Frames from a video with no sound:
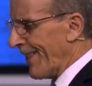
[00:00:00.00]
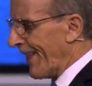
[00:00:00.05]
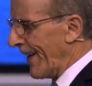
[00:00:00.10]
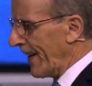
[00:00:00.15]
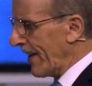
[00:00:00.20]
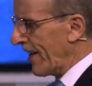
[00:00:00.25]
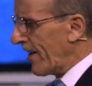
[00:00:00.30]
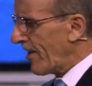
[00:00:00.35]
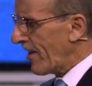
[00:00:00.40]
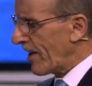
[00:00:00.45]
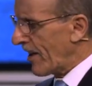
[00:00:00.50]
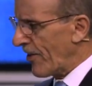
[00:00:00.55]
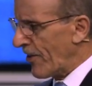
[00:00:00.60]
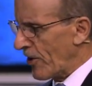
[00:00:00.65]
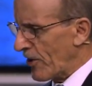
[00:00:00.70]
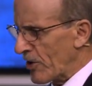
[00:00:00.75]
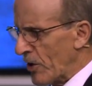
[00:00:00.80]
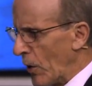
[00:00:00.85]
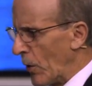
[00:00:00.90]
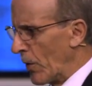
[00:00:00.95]
They listen and
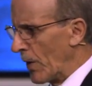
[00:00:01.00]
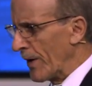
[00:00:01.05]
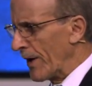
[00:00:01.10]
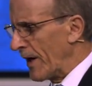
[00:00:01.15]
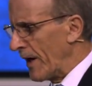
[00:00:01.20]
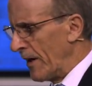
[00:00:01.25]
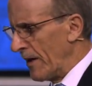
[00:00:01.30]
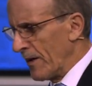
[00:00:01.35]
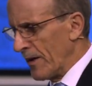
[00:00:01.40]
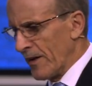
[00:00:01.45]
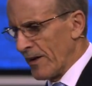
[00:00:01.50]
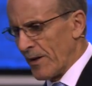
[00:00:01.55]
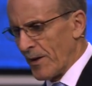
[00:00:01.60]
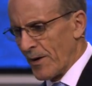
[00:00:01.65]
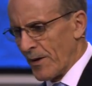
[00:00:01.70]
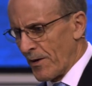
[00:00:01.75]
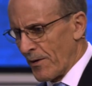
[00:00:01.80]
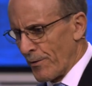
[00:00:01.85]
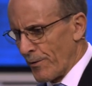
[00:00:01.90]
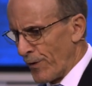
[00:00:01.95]
they're totally
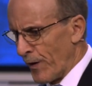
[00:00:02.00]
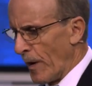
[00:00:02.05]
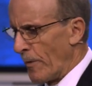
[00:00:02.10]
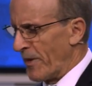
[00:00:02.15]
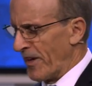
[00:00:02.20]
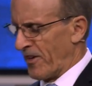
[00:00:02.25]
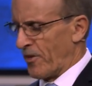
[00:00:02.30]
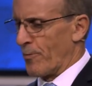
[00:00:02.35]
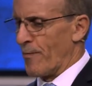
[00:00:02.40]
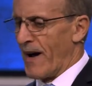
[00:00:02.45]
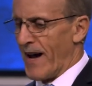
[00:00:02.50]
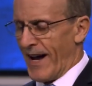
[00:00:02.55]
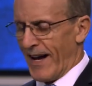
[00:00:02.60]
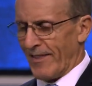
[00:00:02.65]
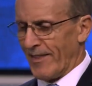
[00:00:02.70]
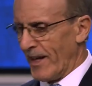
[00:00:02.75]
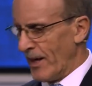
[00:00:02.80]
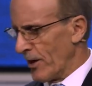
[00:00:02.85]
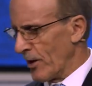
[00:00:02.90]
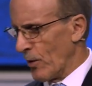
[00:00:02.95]
flummoxed by
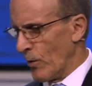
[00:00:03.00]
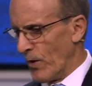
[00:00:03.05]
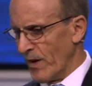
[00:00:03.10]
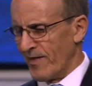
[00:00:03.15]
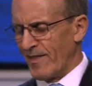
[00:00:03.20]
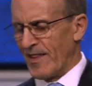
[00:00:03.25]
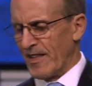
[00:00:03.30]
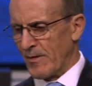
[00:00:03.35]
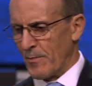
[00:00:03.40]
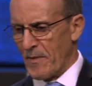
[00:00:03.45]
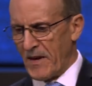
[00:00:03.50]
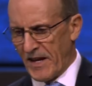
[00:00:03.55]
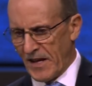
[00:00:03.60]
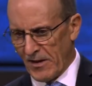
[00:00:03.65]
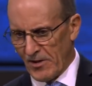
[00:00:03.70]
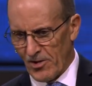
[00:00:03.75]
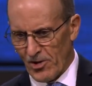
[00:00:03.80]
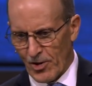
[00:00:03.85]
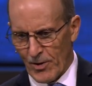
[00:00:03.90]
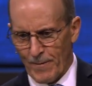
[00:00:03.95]
it. They don't know what this
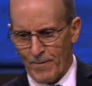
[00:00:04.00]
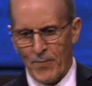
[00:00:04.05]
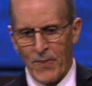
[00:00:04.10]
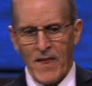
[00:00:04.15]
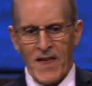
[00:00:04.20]
means.